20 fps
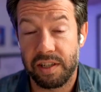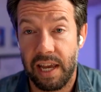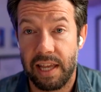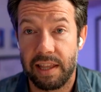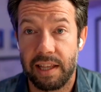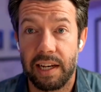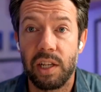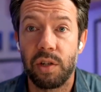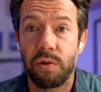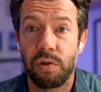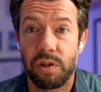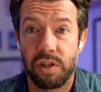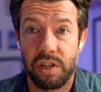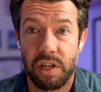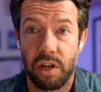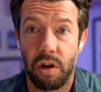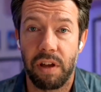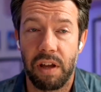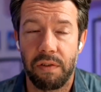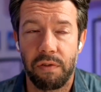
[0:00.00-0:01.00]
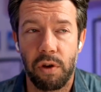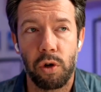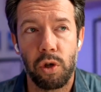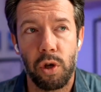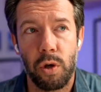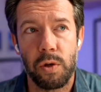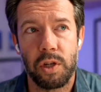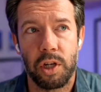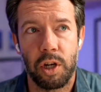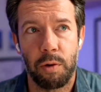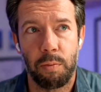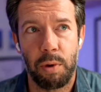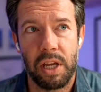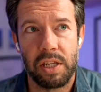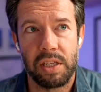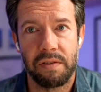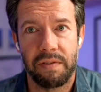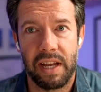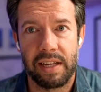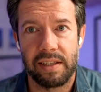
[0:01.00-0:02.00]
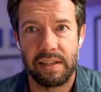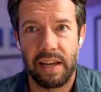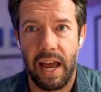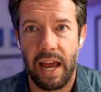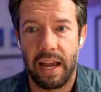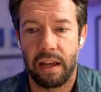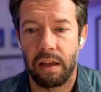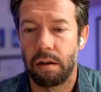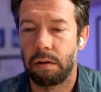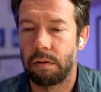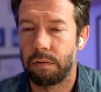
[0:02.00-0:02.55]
literacy of it, if you're using a piece of EdTech,